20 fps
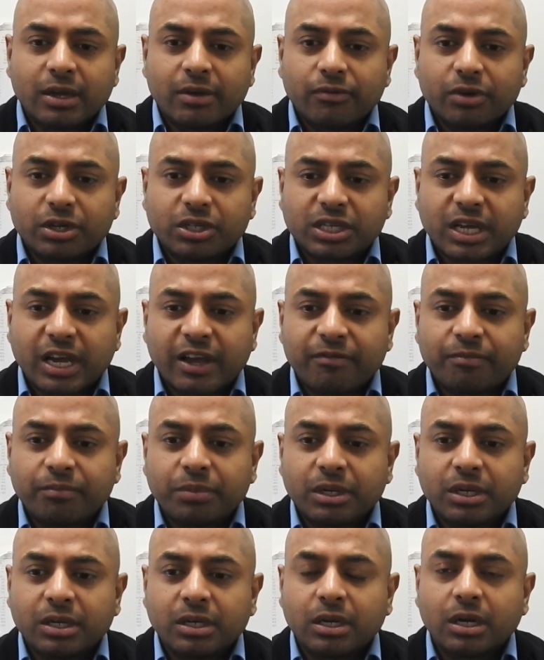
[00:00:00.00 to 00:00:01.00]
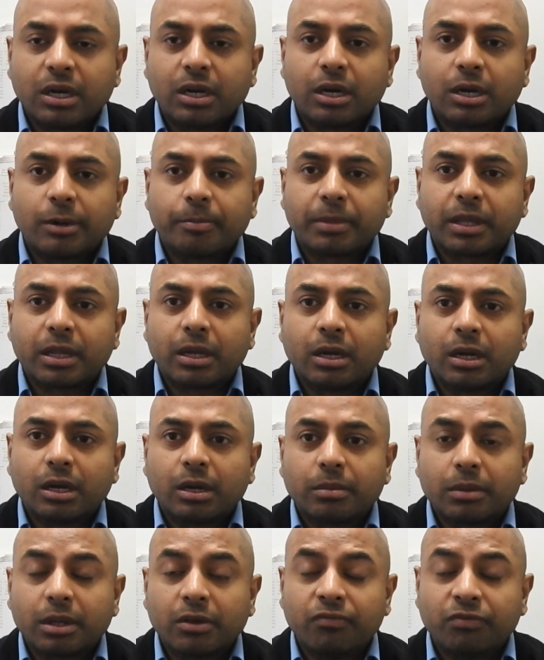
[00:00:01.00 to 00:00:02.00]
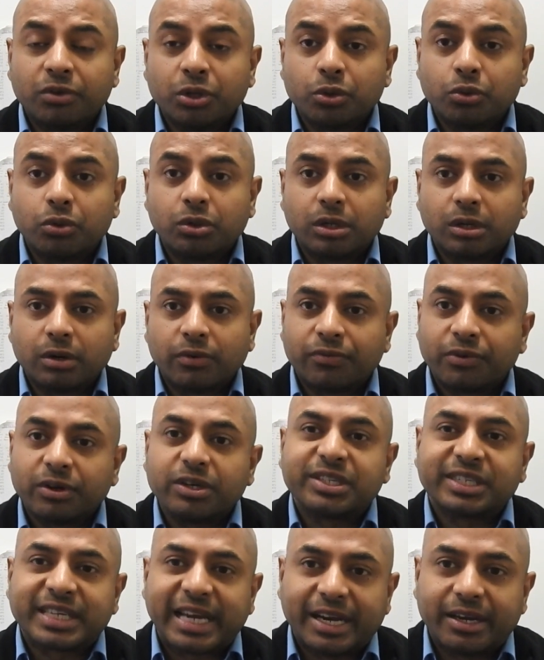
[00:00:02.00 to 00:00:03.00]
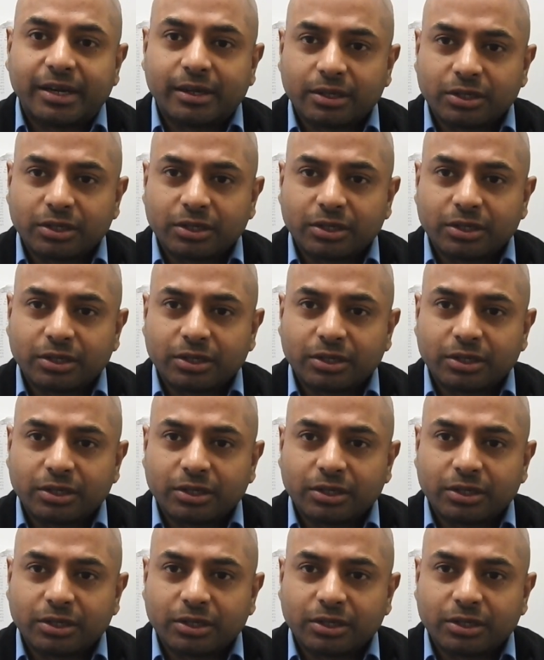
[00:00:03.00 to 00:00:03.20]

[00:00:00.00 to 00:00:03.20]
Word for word: which have been uh, uh, viewed firsthand.